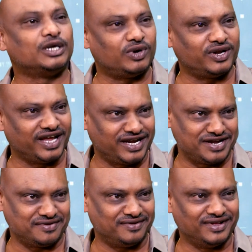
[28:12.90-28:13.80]
I want to get
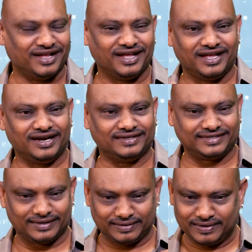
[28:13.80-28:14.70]
into.
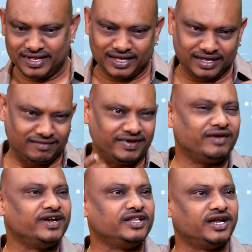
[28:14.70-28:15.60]
So when I
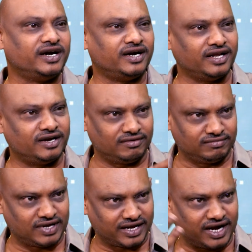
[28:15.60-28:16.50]
went there,
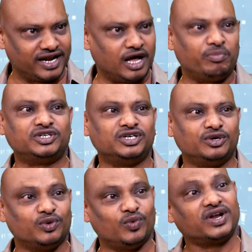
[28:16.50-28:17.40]
I got an
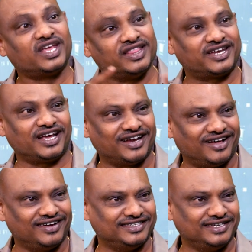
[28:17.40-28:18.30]
opportunity to work in the
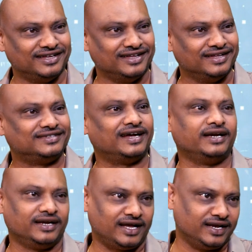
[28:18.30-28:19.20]
technology. So
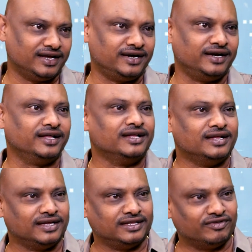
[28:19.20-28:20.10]
I learned
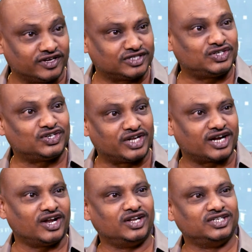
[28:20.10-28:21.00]
the first
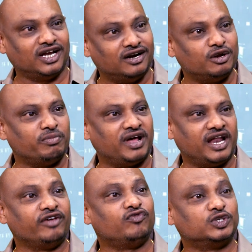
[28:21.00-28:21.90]
technology I learned in my
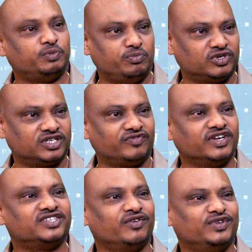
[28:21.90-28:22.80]
life was PeopleSoft,
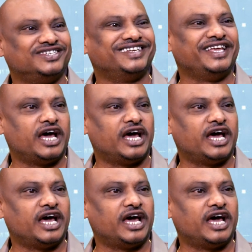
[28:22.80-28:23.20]
which is a